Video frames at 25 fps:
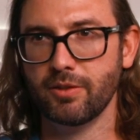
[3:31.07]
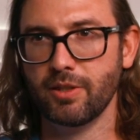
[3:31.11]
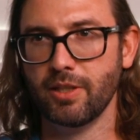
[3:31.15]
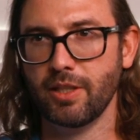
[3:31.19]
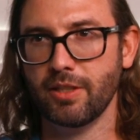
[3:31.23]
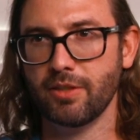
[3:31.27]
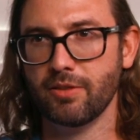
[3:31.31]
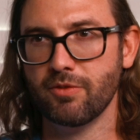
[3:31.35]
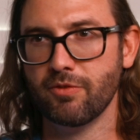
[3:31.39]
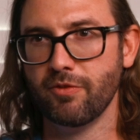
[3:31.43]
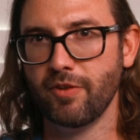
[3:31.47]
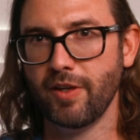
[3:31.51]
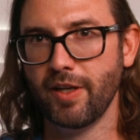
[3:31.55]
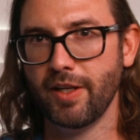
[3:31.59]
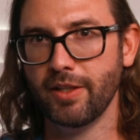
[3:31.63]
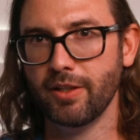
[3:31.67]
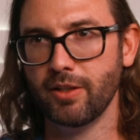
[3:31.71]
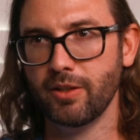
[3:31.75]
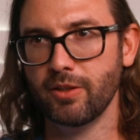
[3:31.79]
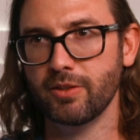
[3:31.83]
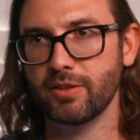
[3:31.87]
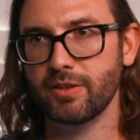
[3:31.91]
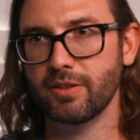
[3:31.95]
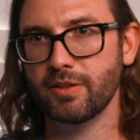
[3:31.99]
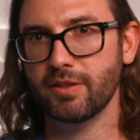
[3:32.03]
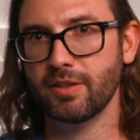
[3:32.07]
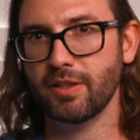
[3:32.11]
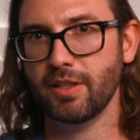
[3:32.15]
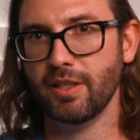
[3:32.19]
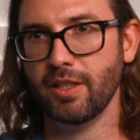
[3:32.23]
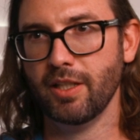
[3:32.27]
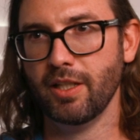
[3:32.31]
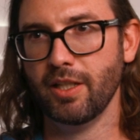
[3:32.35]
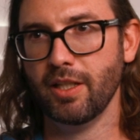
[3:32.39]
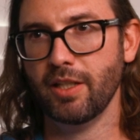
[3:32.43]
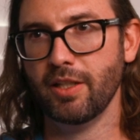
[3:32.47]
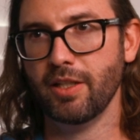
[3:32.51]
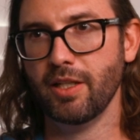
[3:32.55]
has failed
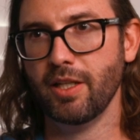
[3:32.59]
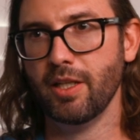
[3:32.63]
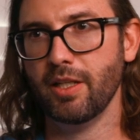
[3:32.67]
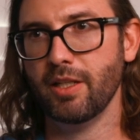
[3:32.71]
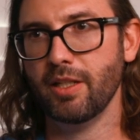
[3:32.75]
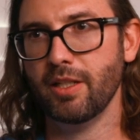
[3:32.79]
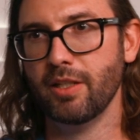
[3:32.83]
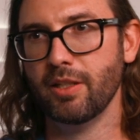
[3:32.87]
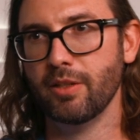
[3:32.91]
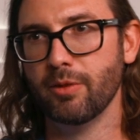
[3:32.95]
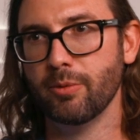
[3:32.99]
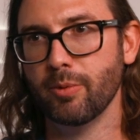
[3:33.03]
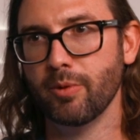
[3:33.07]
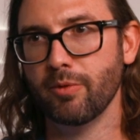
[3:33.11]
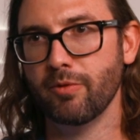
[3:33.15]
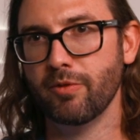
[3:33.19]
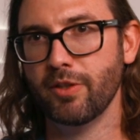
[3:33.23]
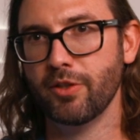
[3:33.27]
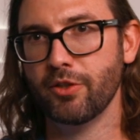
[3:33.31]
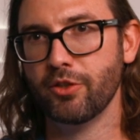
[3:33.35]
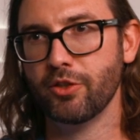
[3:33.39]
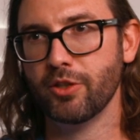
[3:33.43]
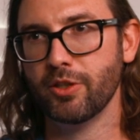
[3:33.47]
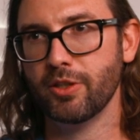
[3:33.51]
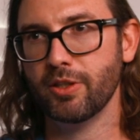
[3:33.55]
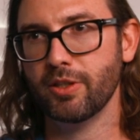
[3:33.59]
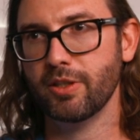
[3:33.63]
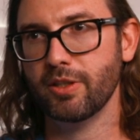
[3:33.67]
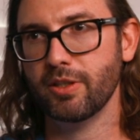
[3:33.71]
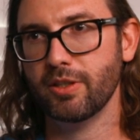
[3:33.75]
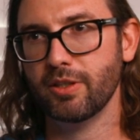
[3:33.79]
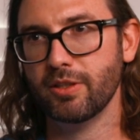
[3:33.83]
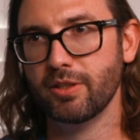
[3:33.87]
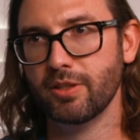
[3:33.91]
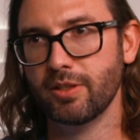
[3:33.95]
and they need a revision,